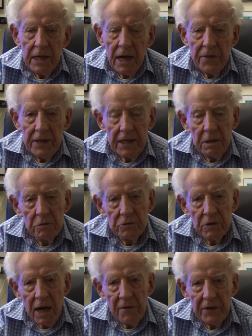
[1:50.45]
I think he was
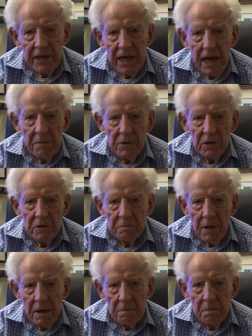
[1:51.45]
driving an ambulance.
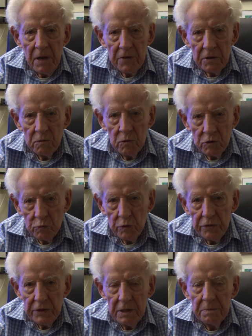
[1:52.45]
My mother was
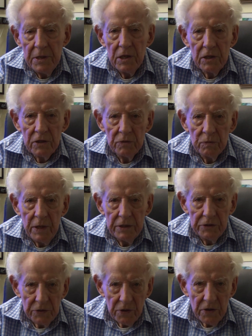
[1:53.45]
with the American
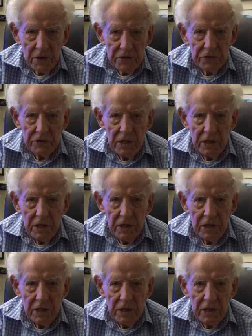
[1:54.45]
Red Cross.